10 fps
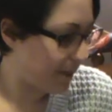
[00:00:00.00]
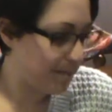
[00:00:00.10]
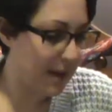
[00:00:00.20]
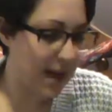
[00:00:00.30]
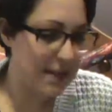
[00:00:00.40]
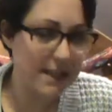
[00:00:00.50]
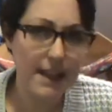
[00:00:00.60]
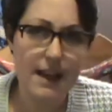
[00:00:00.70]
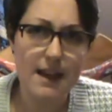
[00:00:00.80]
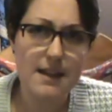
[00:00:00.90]

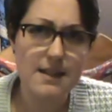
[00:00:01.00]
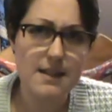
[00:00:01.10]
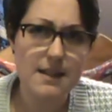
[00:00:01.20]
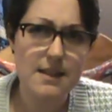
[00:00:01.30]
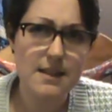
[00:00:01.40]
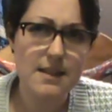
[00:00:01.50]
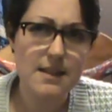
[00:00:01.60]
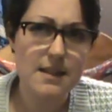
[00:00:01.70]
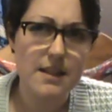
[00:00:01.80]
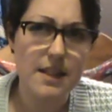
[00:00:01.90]
Malia
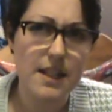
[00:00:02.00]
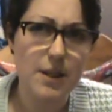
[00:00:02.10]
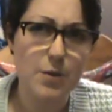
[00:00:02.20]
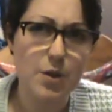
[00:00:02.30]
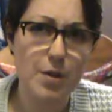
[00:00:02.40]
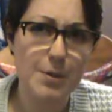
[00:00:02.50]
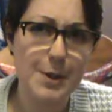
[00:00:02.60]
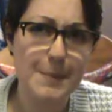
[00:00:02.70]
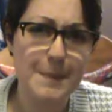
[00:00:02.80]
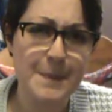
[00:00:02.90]
ear warmer?